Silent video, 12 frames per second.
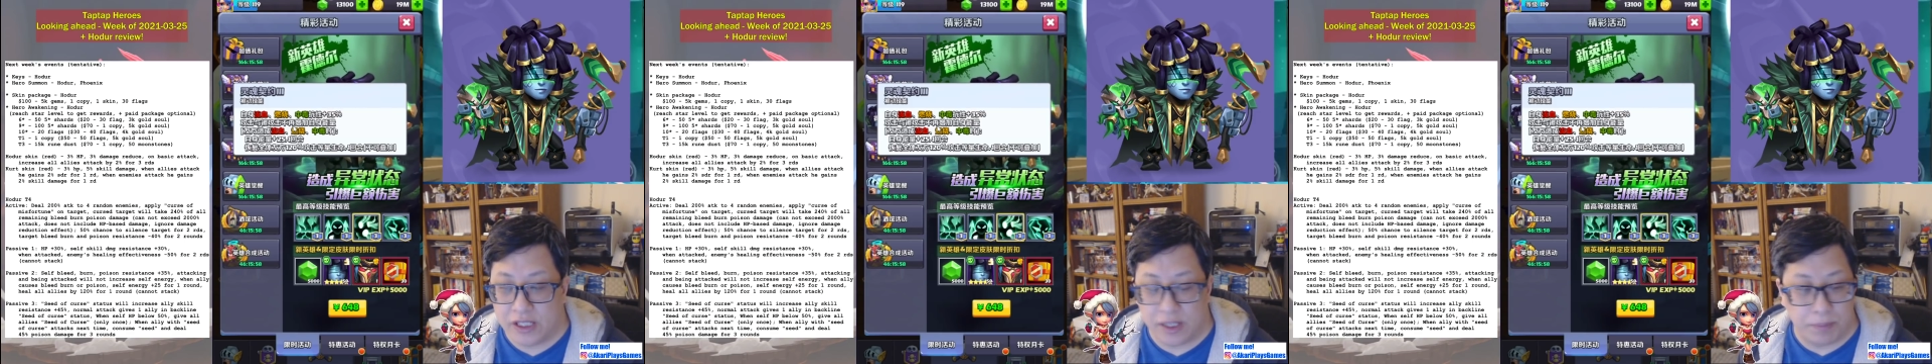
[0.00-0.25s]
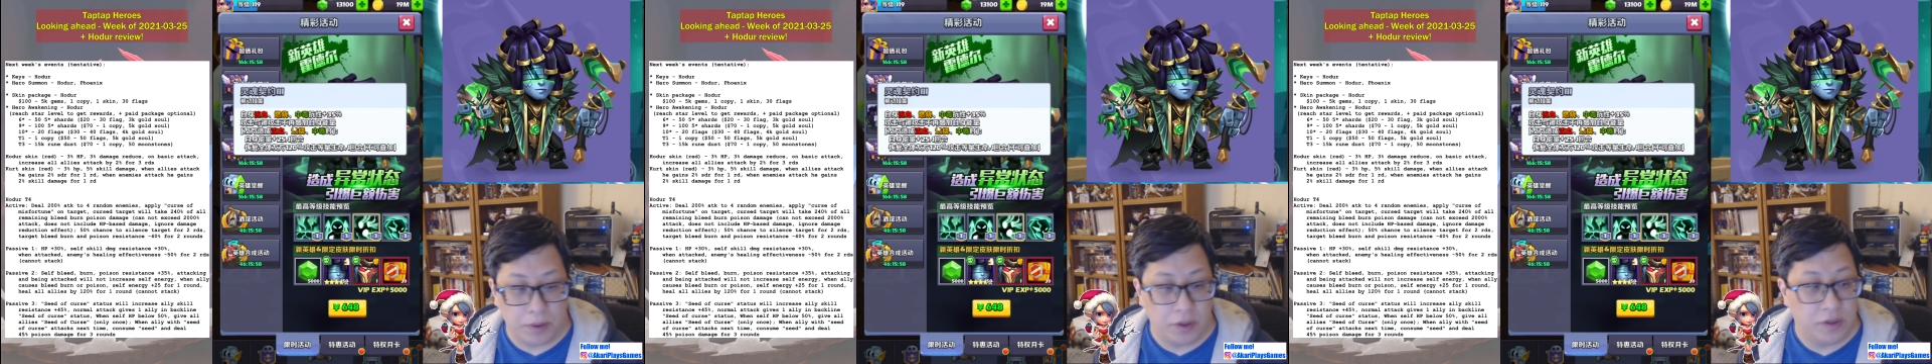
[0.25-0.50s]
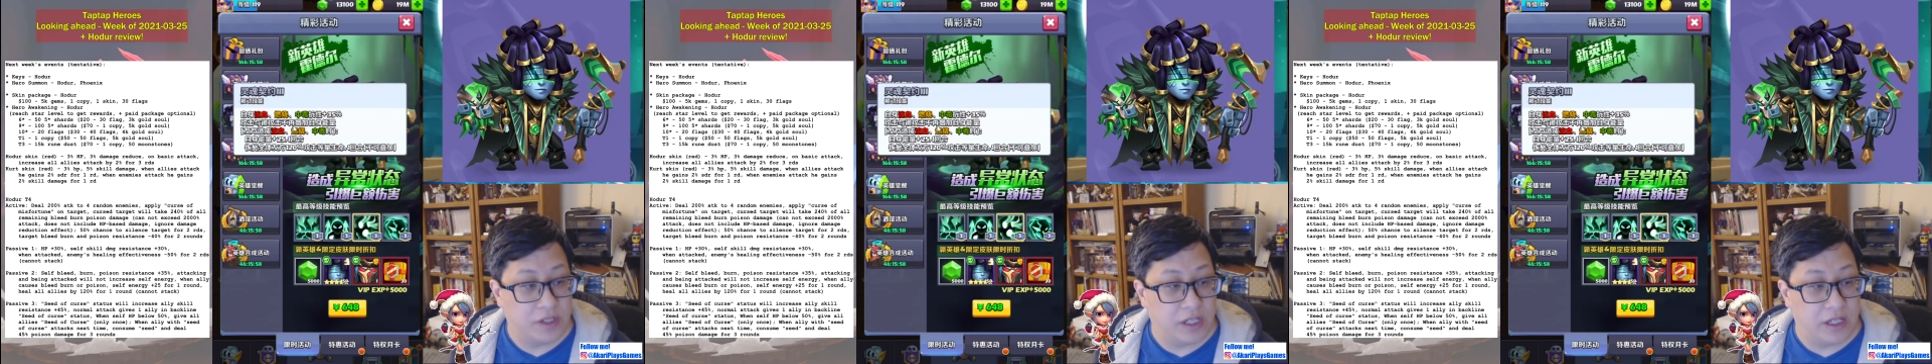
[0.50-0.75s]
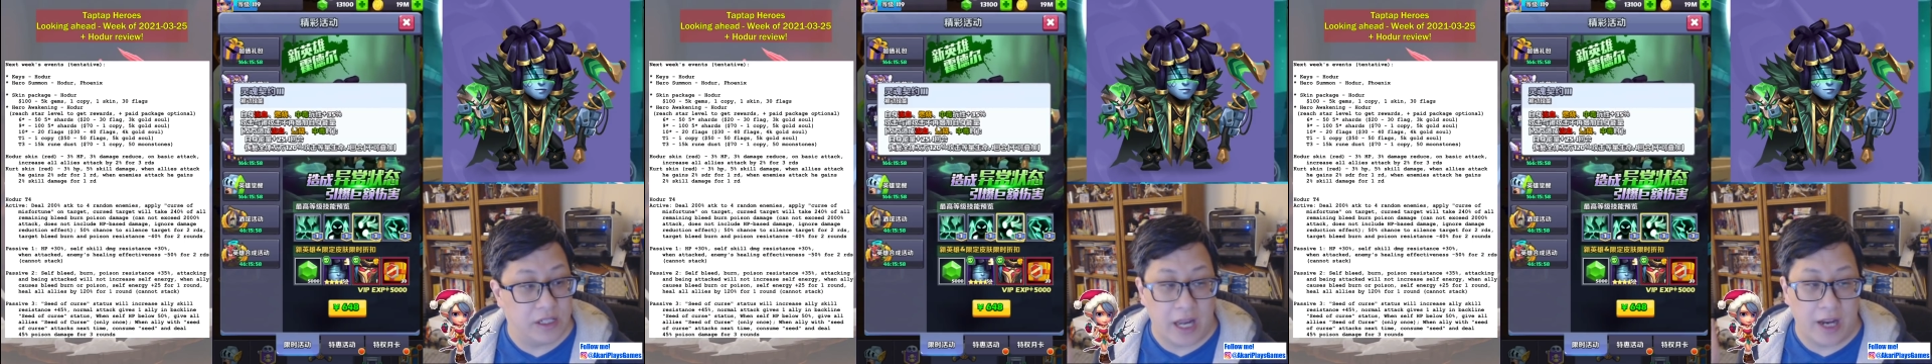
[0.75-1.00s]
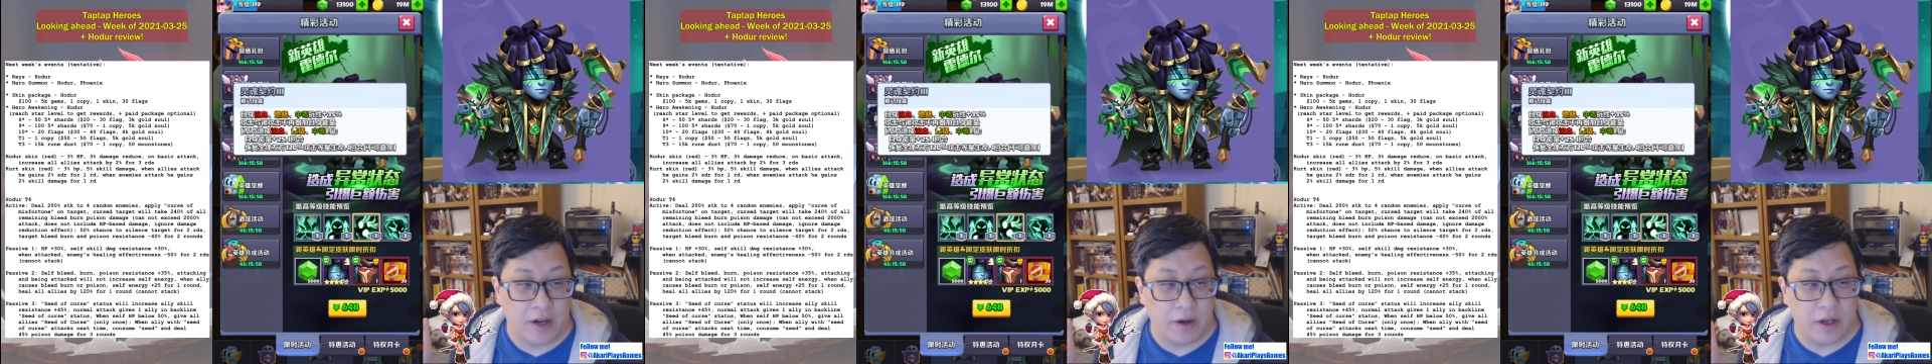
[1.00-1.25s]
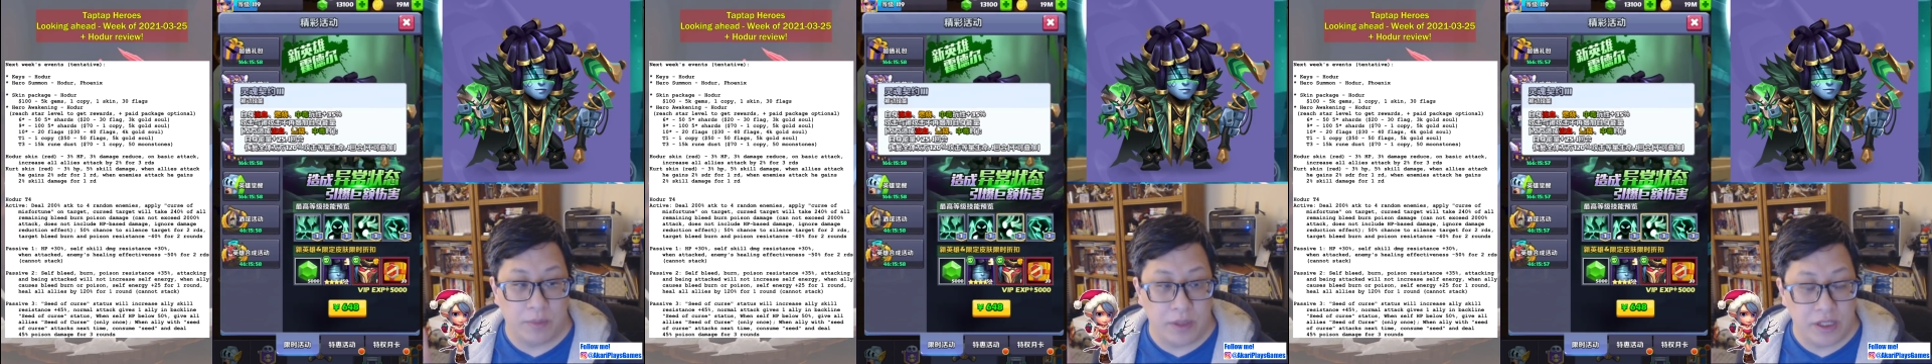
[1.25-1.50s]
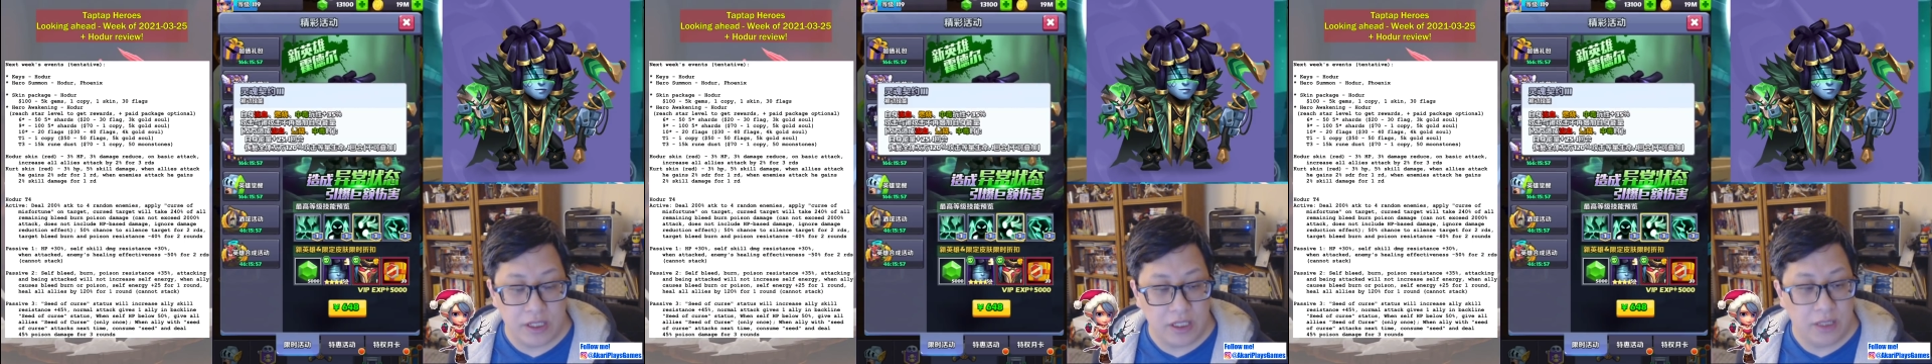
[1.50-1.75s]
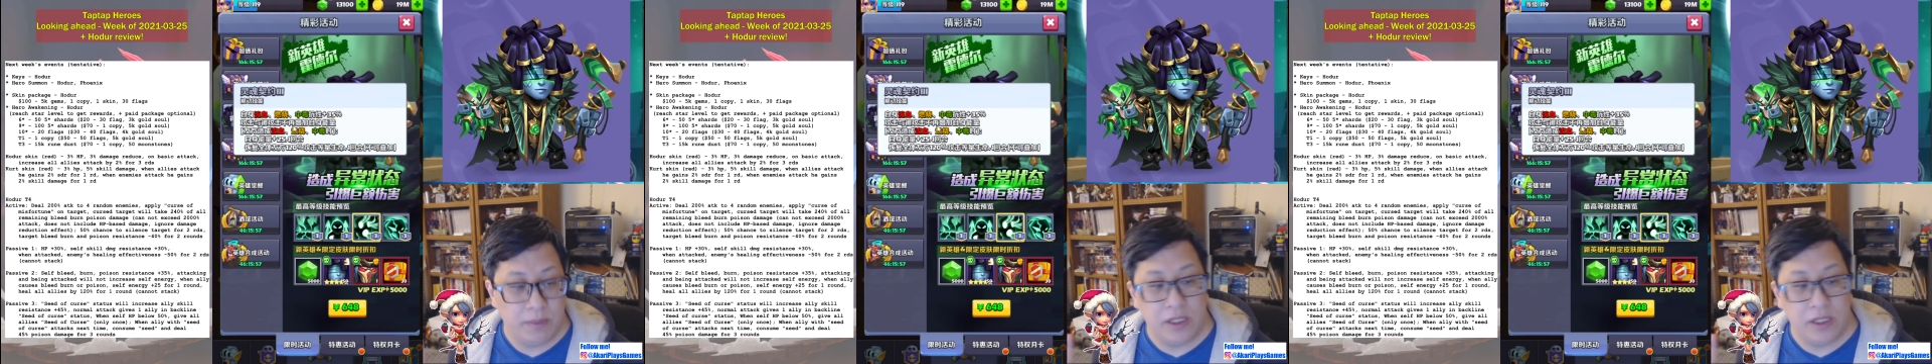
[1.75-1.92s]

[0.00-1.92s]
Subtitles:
that burns the entire enemy team,